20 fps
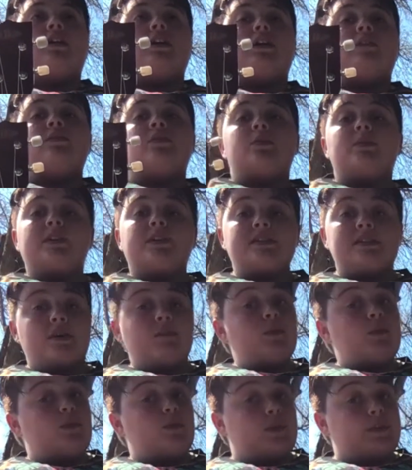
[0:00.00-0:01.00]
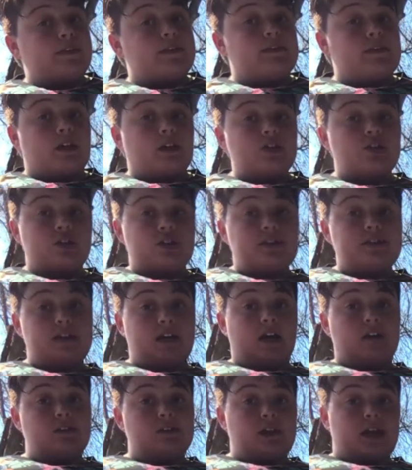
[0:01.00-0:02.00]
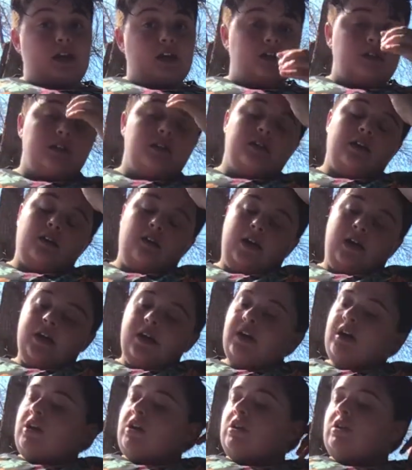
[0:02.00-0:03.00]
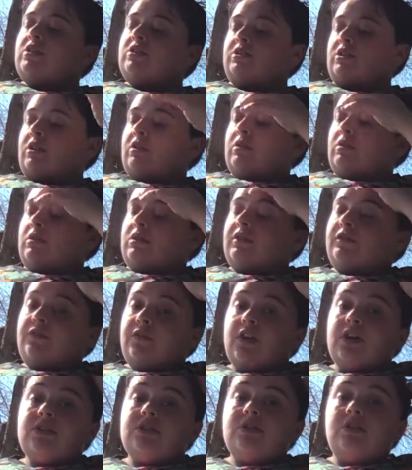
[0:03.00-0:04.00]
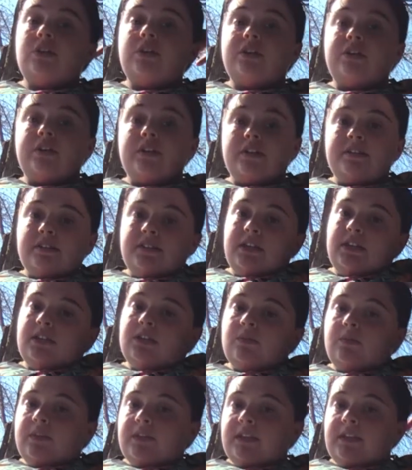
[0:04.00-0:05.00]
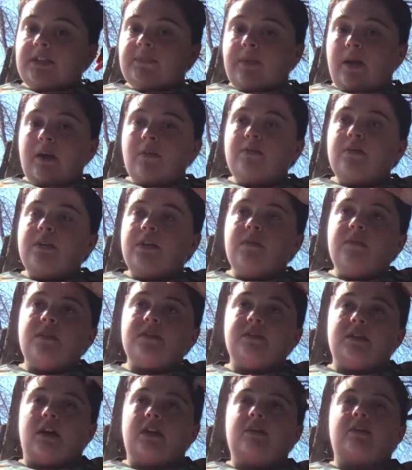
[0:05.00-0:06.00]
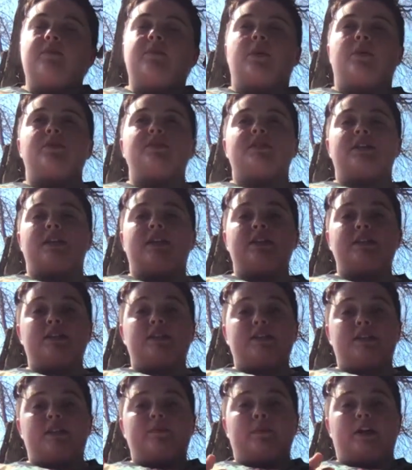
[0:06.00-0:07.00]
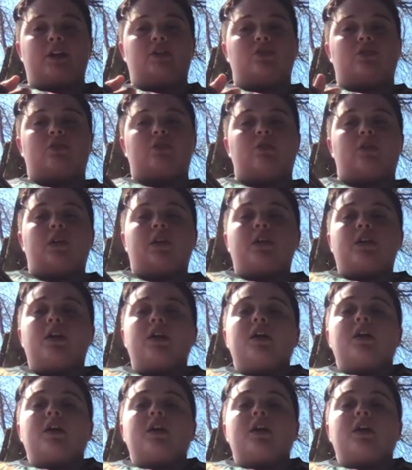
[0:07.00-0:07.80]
give you an example of what the song should sound like. Alright, so the first chord you're going to see, and the one that's probably in the song the most, is a D major chord.